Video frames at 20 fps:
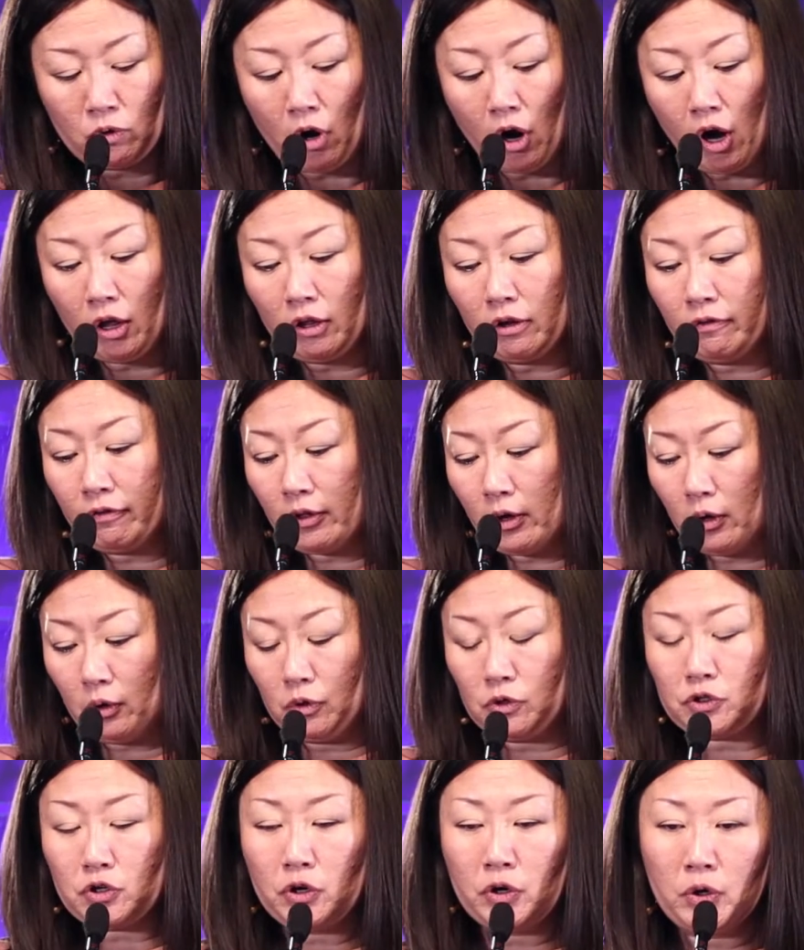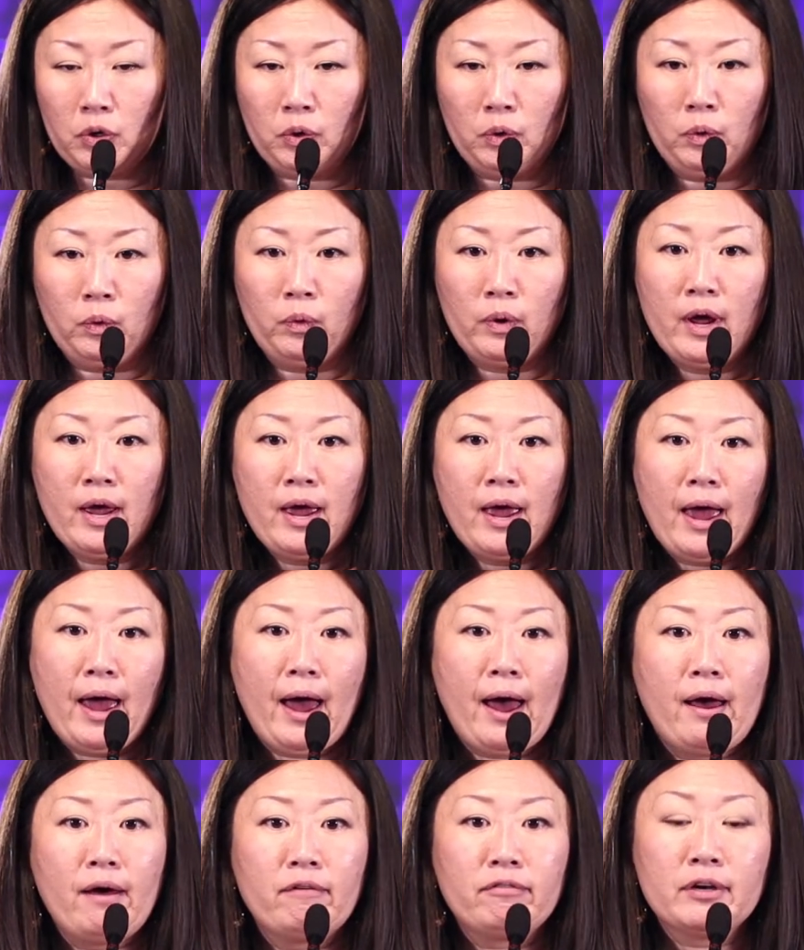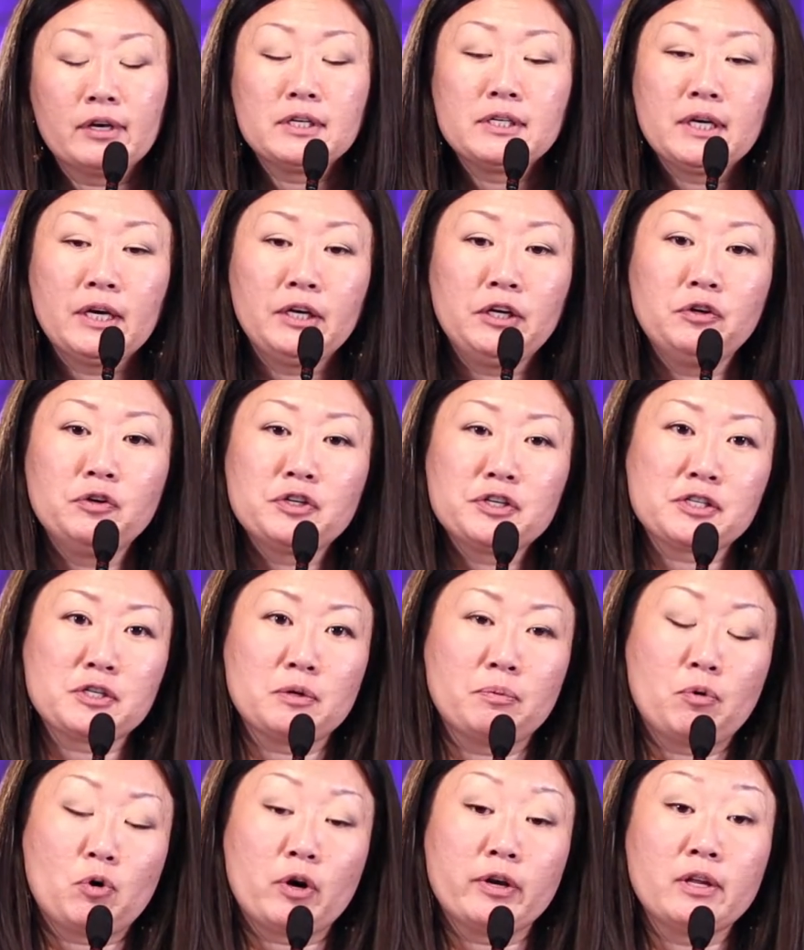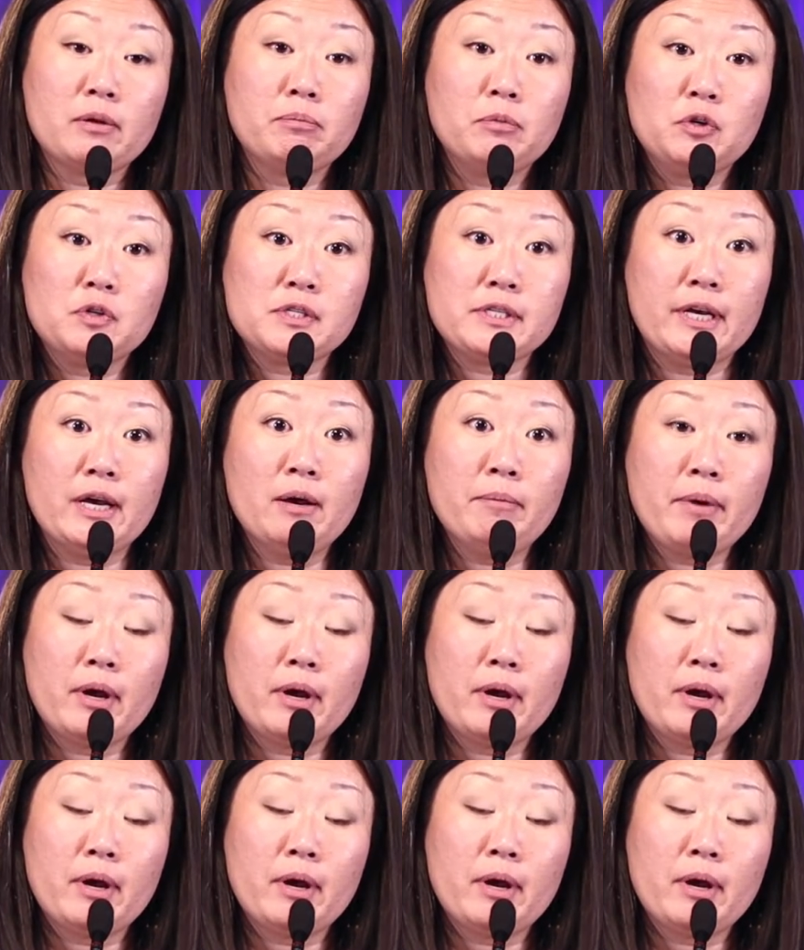all of those who have continued to support the museum